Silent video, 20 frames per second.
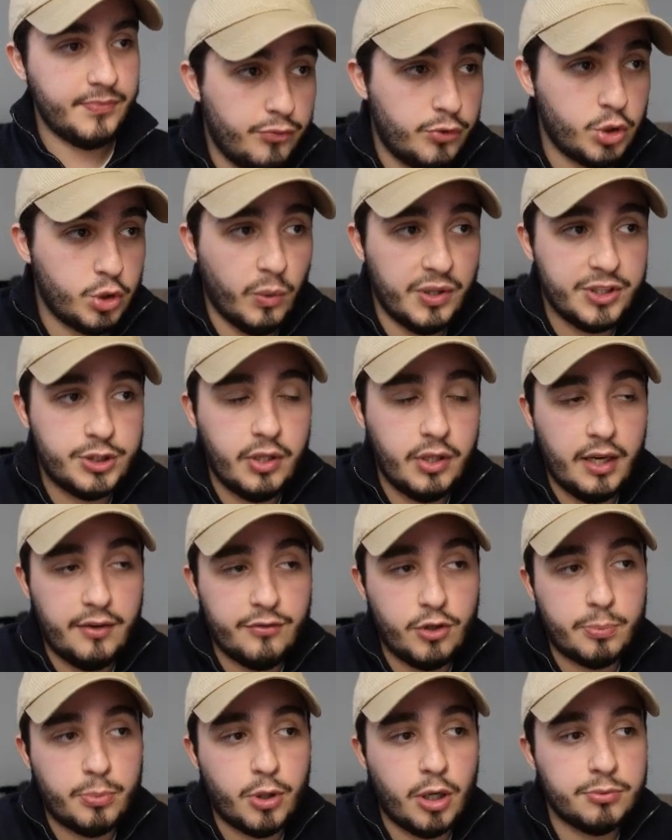So once you have
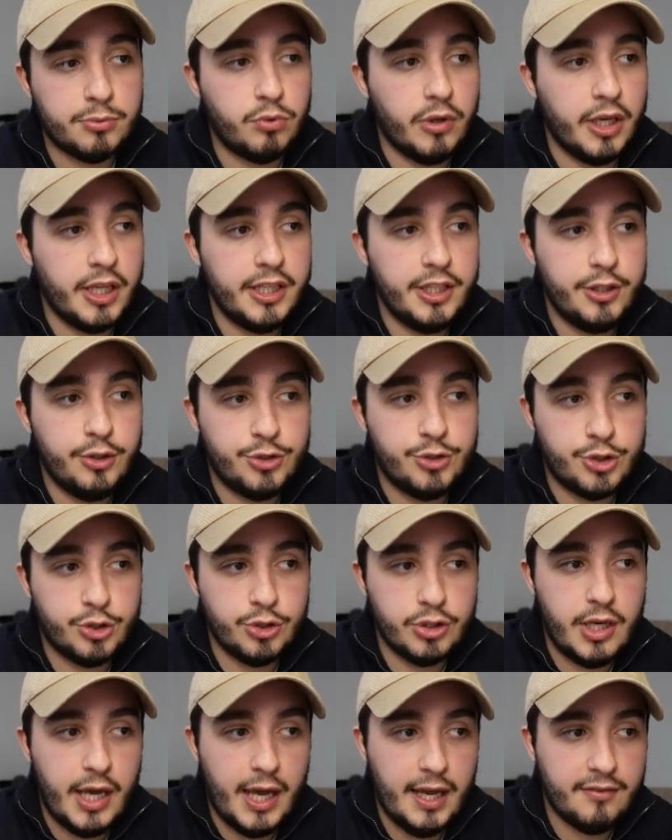your prompt ready, you
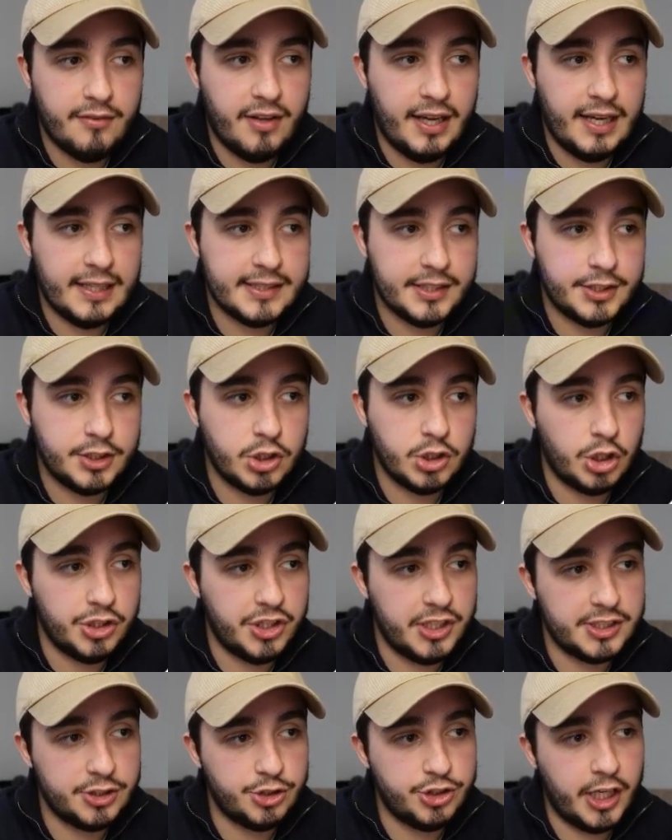should have access to
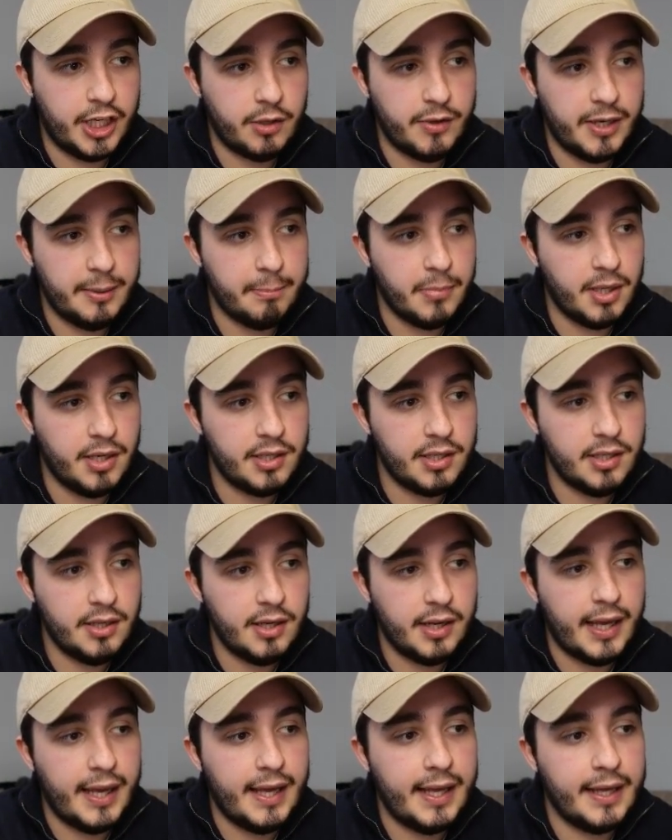this generate button.
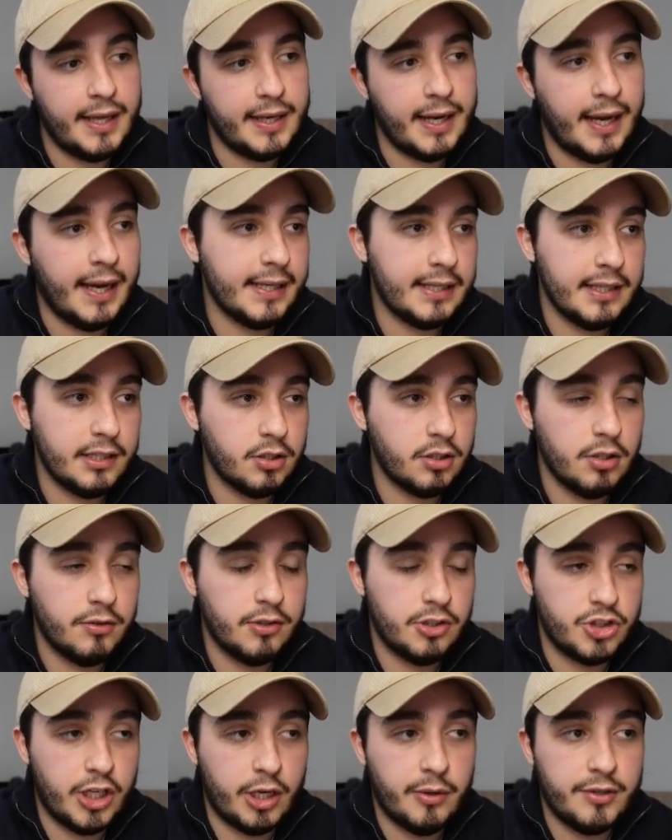And I clicked on the
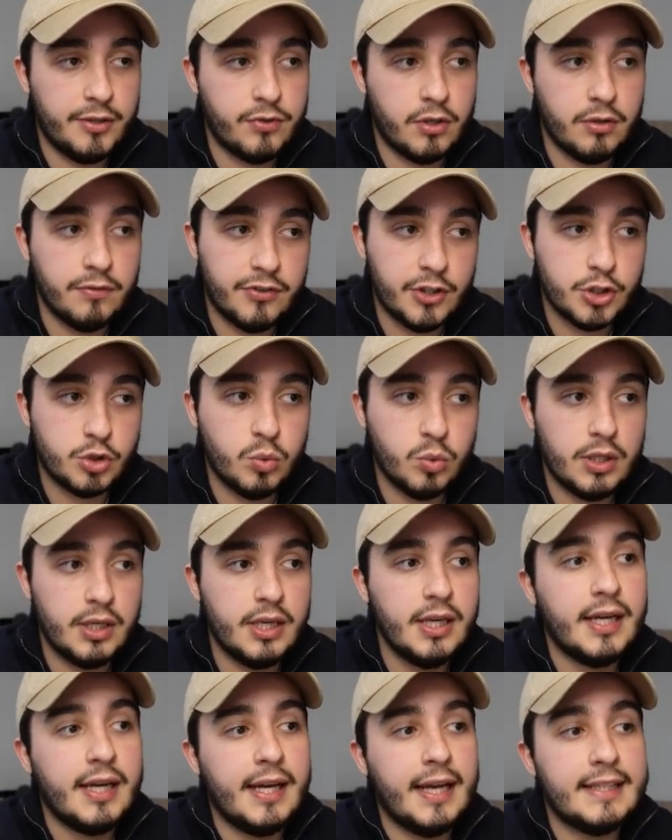generate for the first one.
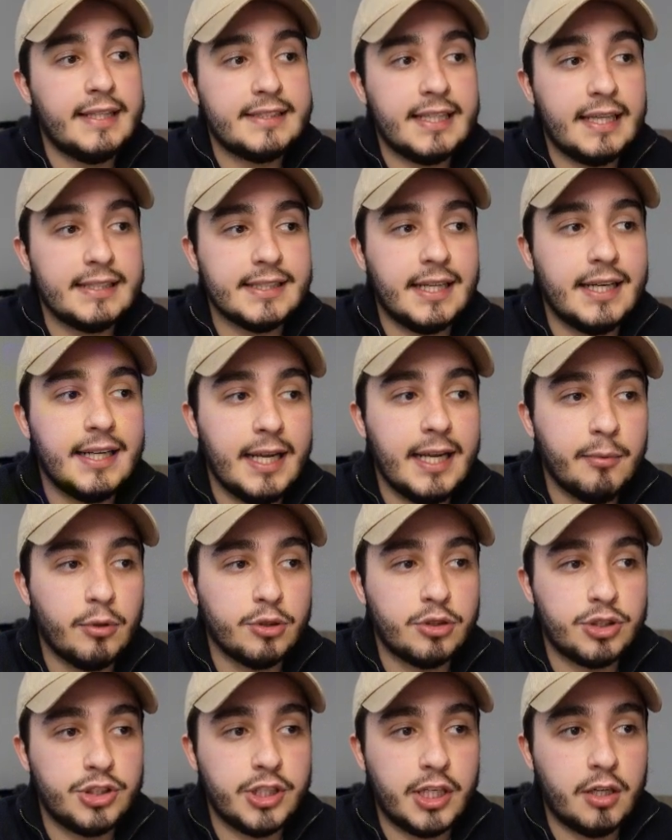It says unable
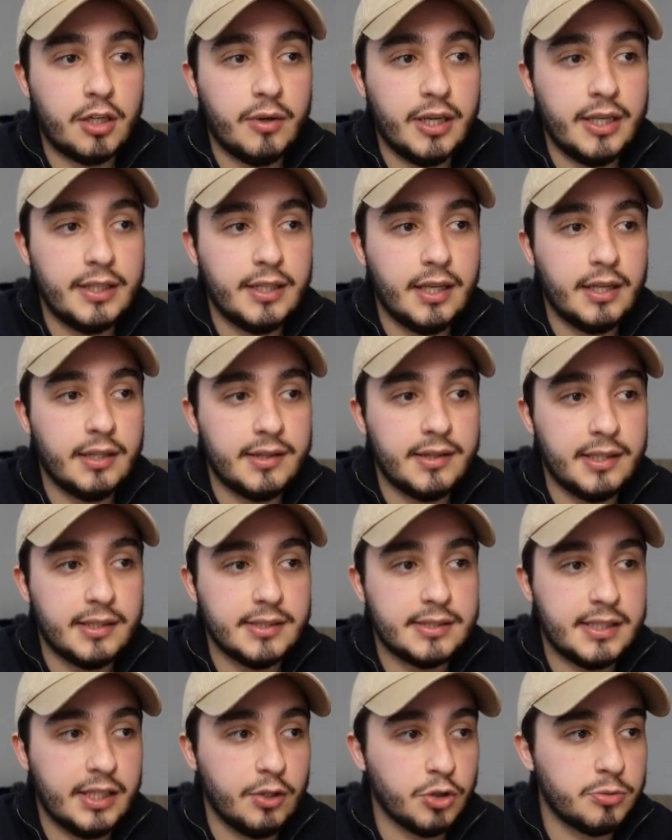to generate the
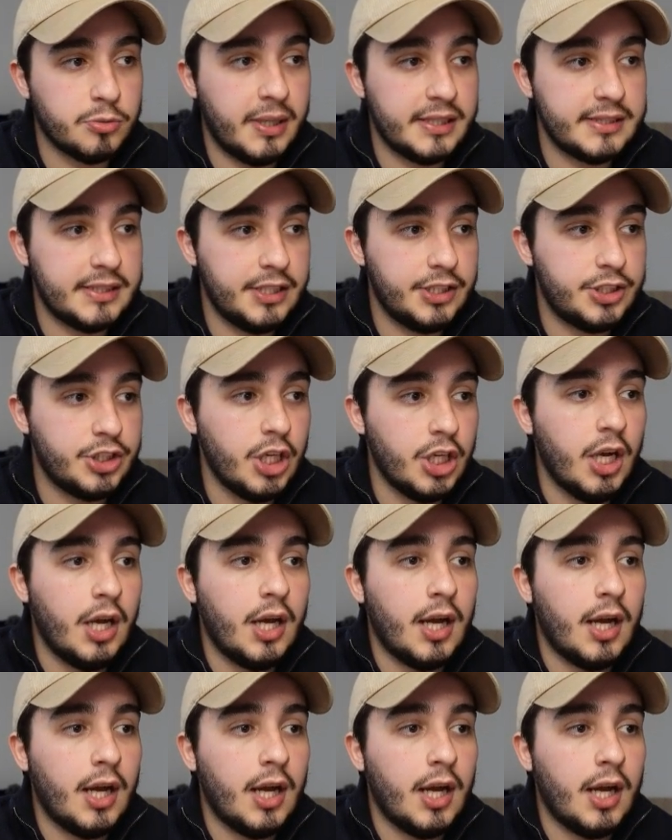sales message.